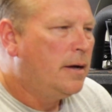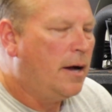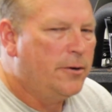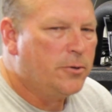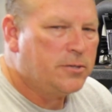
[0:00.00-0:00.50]

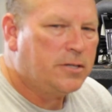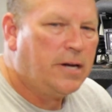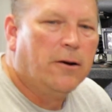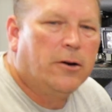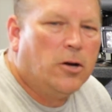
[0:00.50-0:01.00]

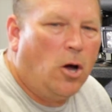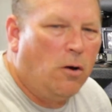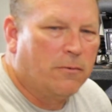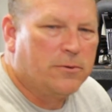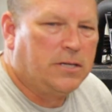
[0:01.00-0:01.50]
Understeer and
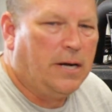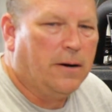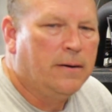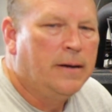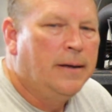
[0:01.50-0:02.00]

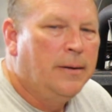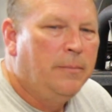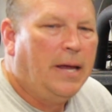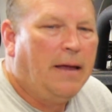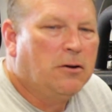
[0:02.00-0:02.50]
oversteer
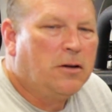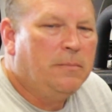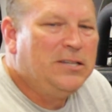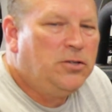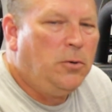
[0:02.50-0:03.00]
behavior can
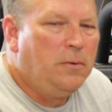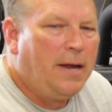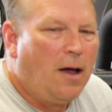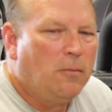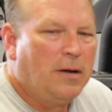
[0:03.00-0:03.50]
be tuned
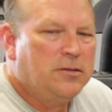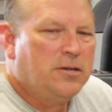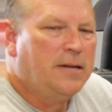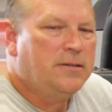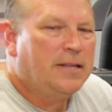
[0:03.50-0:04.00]
out by
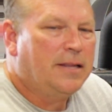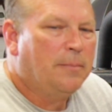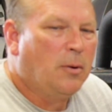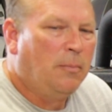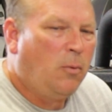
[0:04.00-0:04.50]
changing the
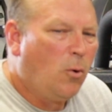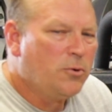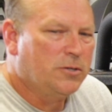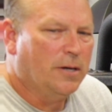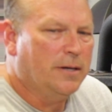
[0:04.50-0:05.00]

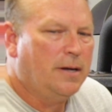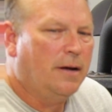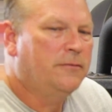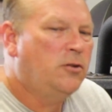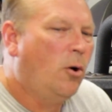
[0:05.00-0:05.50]
proportion
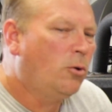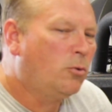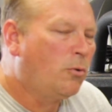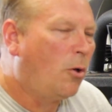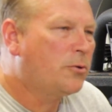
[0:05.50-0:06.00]
of
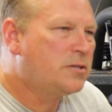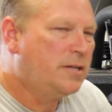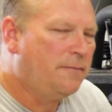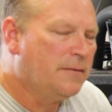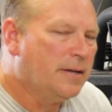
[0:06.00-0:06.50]
total roll
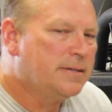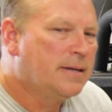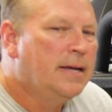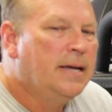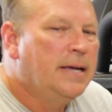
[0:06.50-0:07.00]

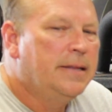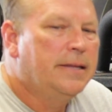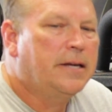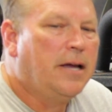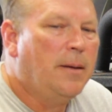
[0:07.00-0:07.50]
stiffness
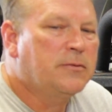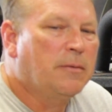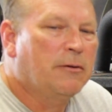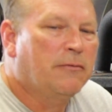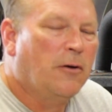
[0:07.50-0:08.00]
that comes
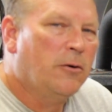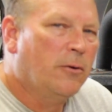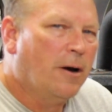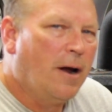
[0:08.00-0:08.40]
from the front and rear